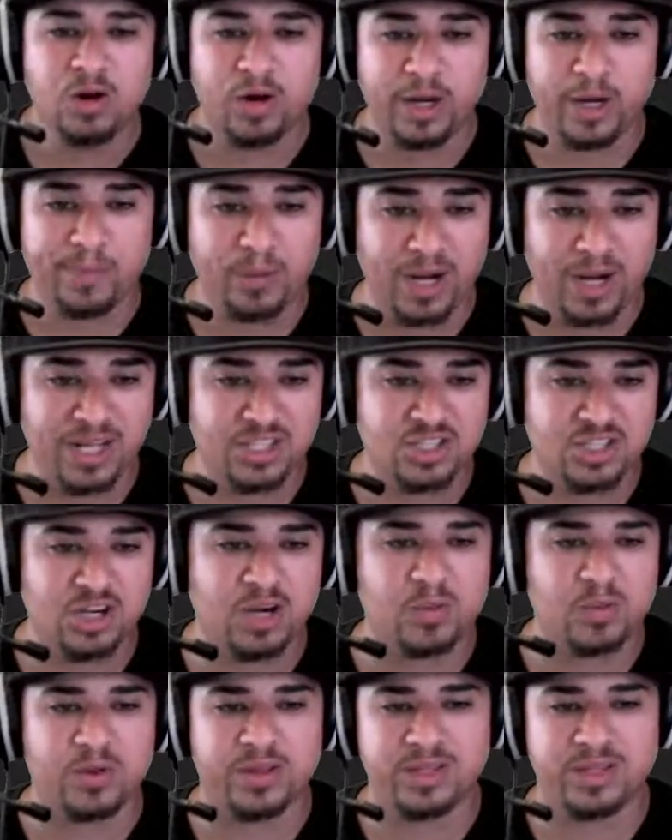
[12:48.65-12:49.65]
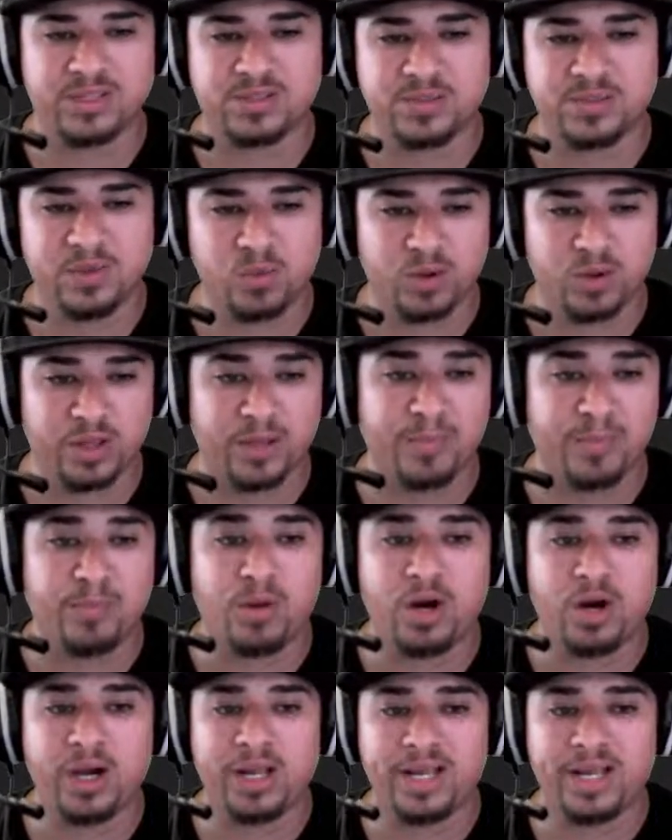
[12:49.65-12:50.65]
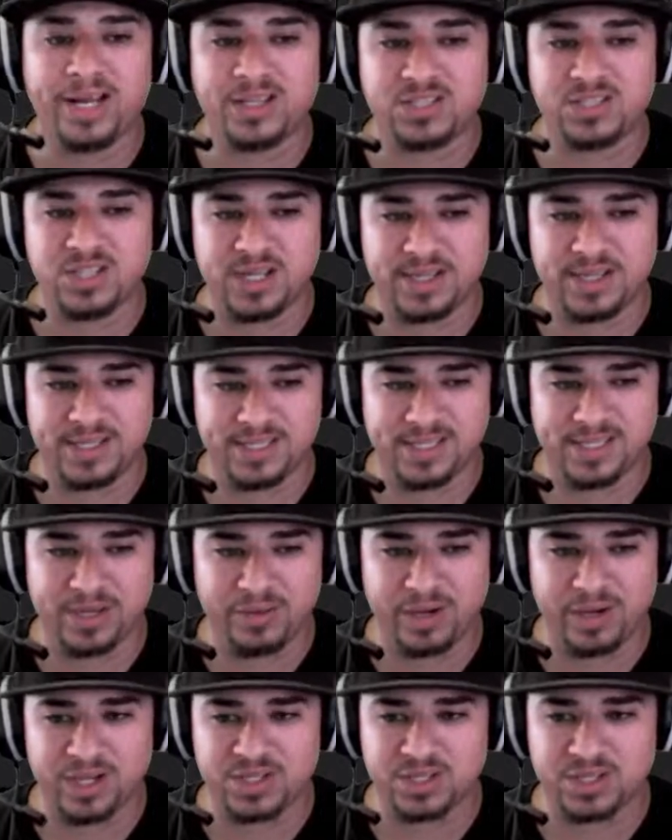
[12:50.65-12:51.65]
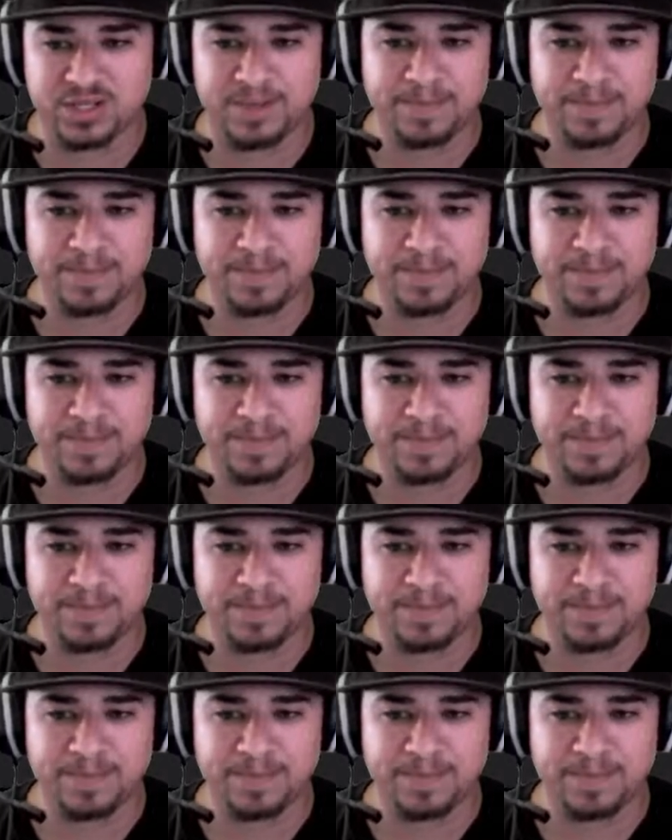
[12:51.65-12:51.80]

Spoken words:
a price chart where the market changes direction.